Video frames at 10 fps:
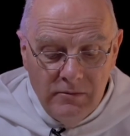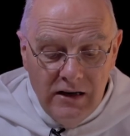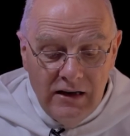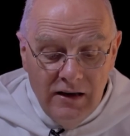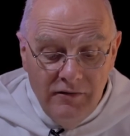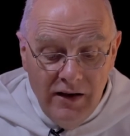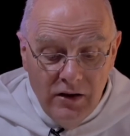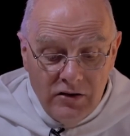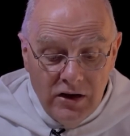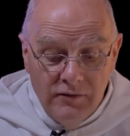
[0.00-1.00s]
to meet a
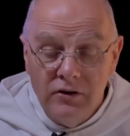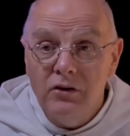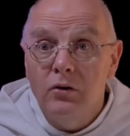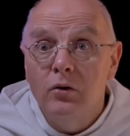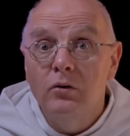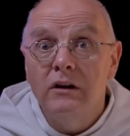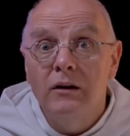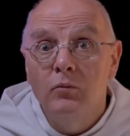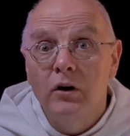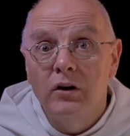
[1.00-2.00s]
fellow servant who owed
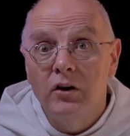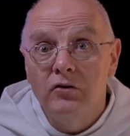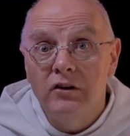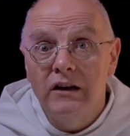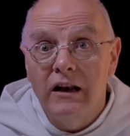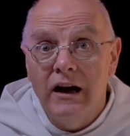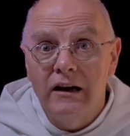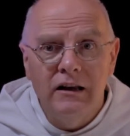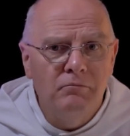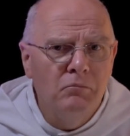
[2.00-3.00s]
him 100
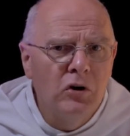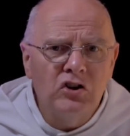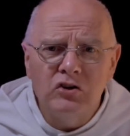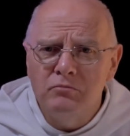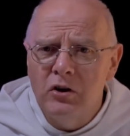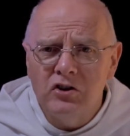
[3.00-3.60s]
denarii, much